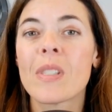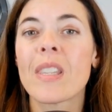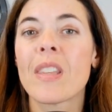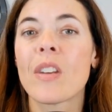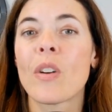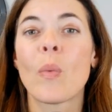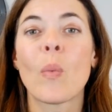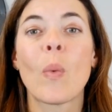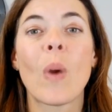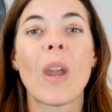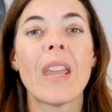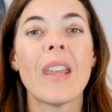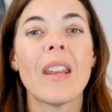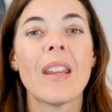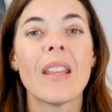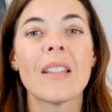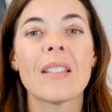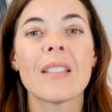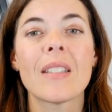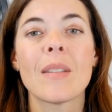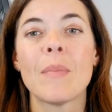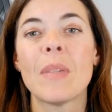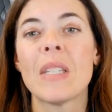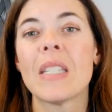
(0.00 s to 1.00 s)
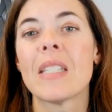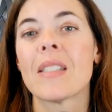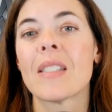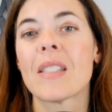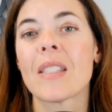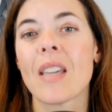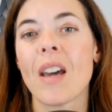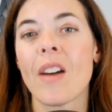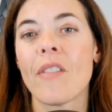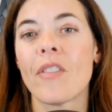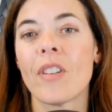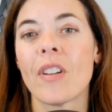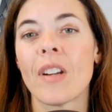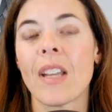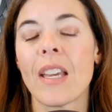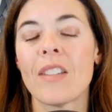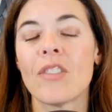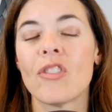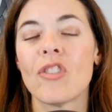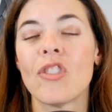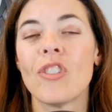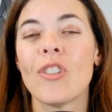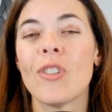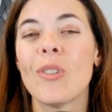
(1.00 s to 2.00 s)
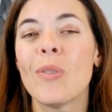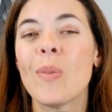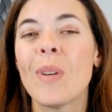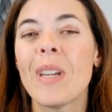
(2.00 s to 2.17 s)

that are waiting to be discovered as you